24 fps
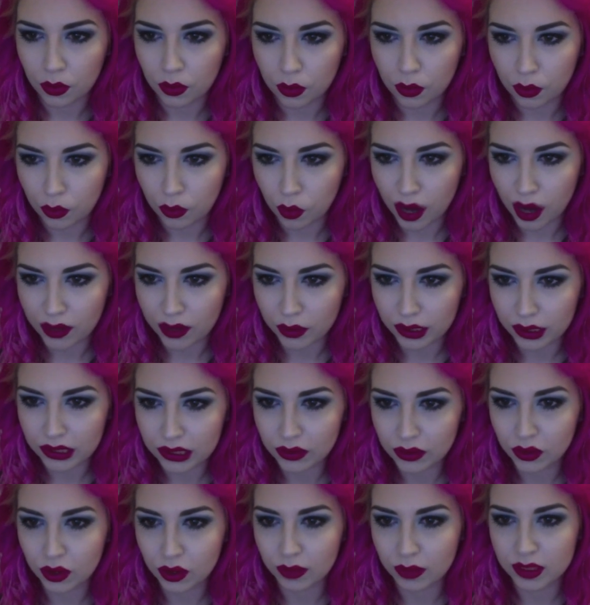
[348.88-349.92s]
When will you
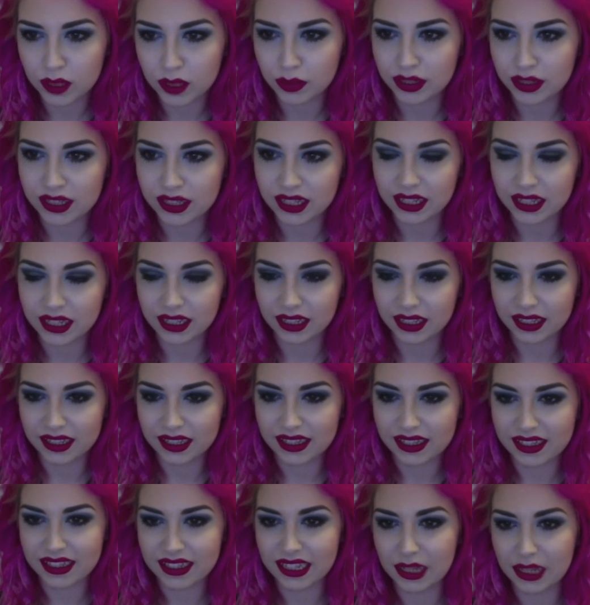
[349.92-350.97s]
come to Brazil?
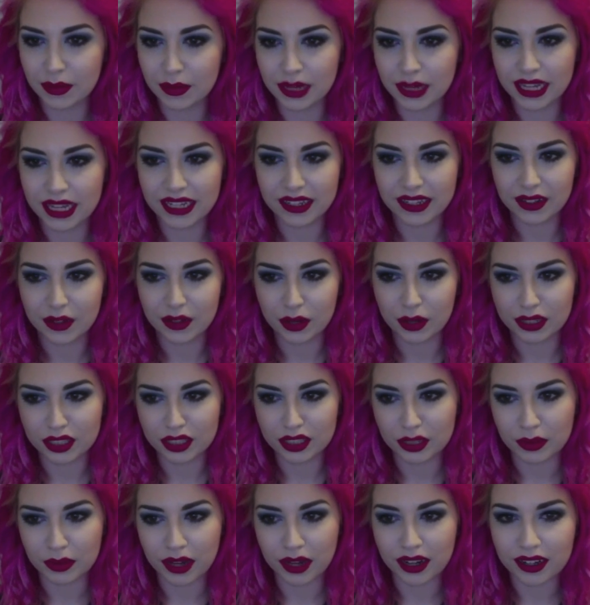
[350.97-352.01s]
See me?
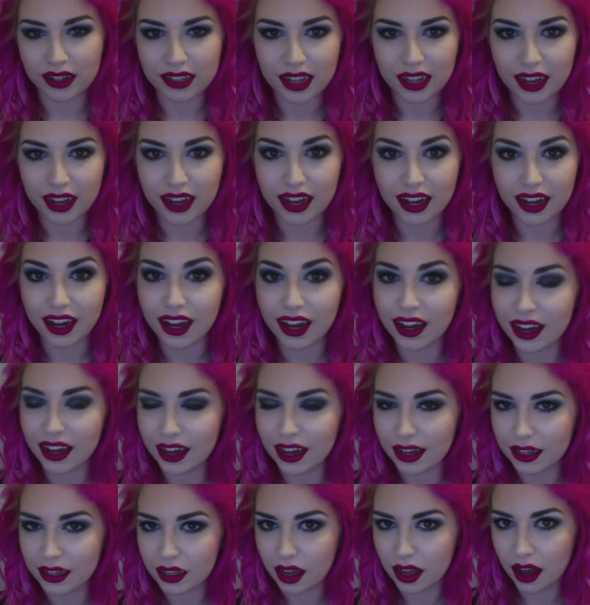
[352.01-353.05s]
Question mark. Ha ha ha
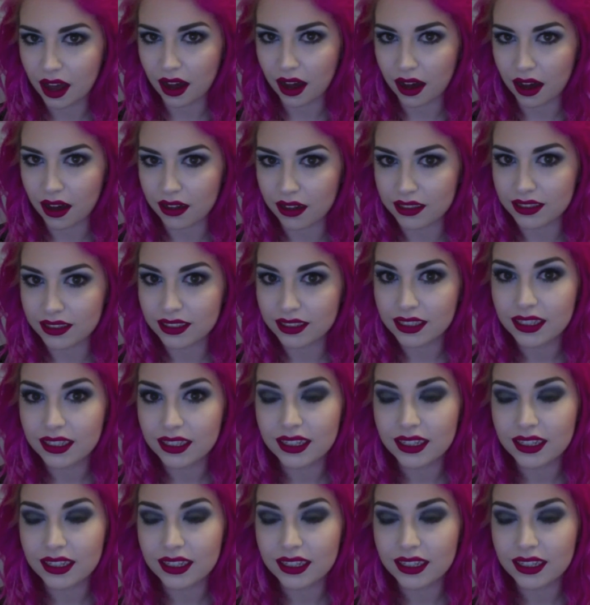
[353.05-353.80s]
ha. Heart.